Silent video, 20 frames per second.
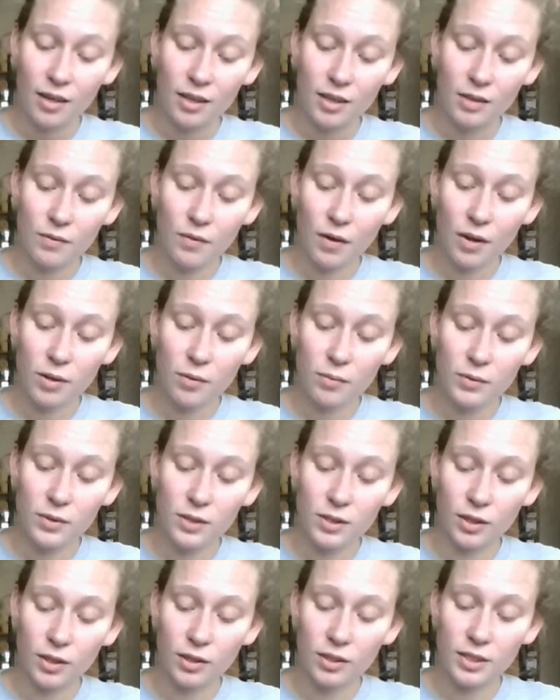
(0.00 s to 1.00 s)
The vault that
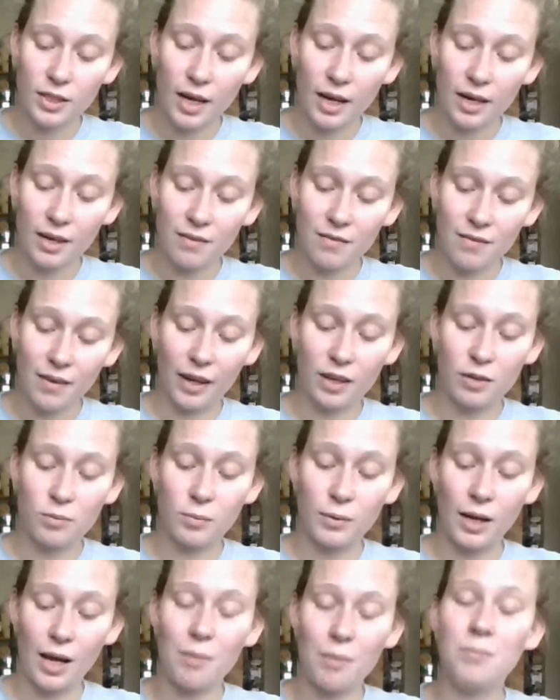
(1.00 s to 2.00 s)
was searched had in
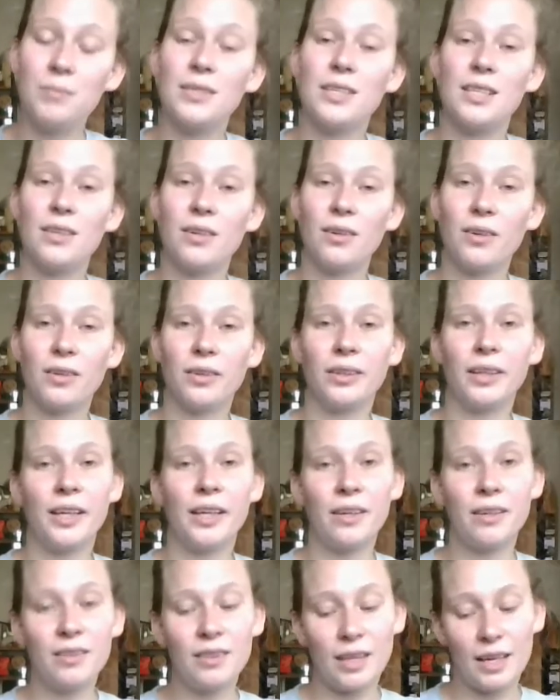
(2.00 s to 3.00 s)
fact been emptied
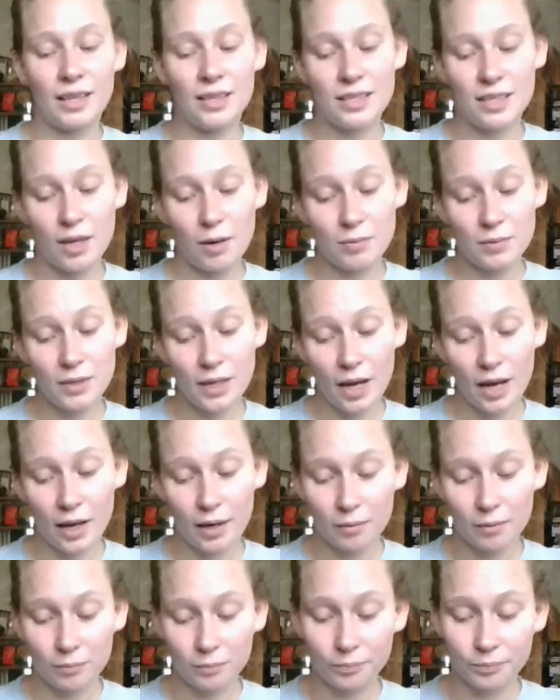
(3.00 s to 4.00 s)
earlier that same
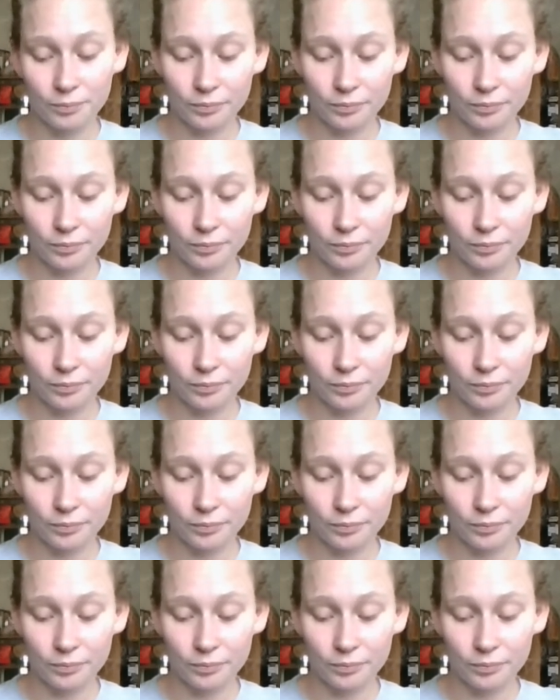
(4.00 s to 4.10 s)
day.